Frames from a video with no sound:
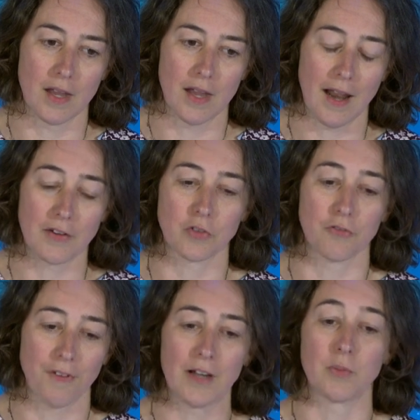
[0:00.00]
In actual
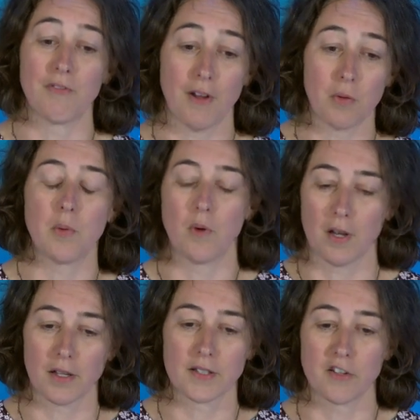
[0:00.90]
fact, we felt we
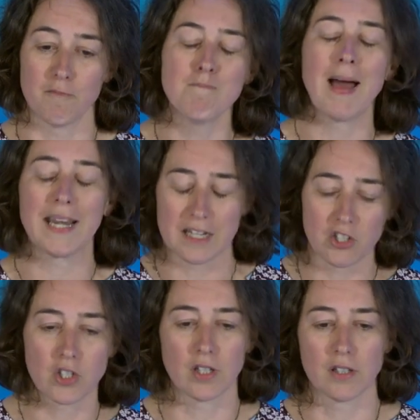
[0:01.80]
were sort of
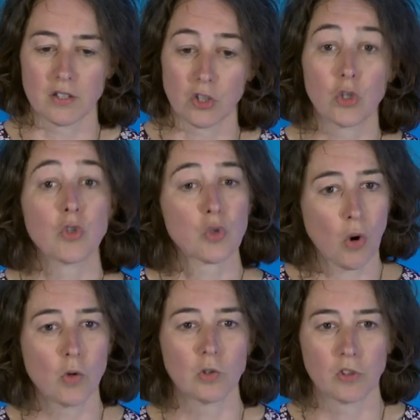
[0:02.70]
managed and
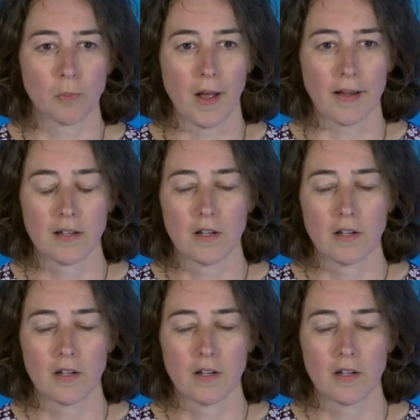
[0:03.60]
controlled by